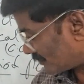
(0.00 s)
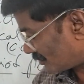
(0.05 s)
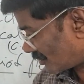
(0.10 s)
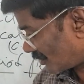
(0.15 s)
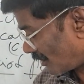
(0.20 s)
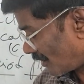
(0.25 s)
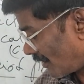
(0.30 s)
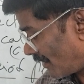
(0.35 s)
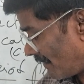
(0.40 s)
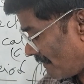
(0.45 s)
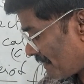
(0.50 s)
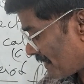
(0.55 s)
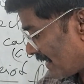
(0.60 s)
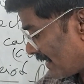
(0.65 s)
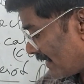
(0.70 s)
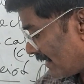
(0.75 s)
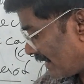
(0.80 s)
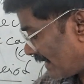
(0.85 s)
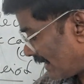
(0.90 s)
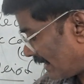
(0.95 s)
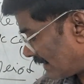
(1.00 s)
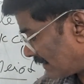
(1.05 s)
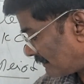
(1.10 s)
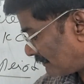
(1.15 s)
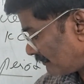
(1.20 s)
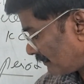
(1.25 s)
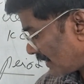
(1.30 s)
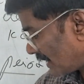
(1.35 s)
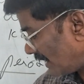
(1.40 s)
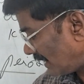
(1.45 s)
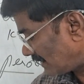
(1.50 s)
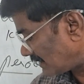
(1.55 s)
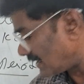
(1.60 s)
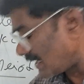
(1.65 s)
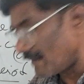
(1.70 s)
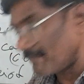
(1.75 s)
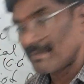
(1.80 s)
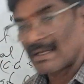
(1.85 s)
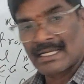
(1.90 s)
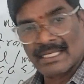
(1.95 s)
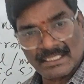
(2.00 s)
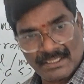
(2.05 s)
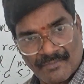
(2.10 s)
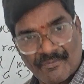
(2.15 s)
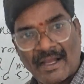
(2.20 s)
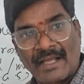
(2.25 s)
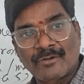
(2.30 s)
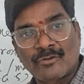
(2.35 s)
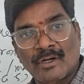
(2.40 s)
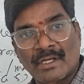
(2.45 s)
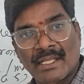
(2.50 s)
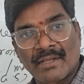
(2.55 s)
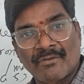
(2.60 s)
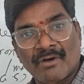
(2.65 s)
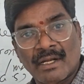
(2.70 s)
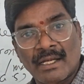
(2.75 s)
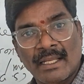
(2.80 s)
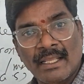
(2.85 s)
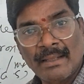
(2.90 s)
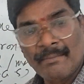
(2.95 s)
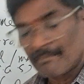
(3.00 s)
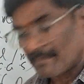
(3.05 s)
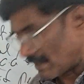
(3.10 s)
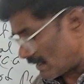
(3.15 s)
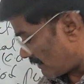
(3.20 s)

So in lithium it is 520 only.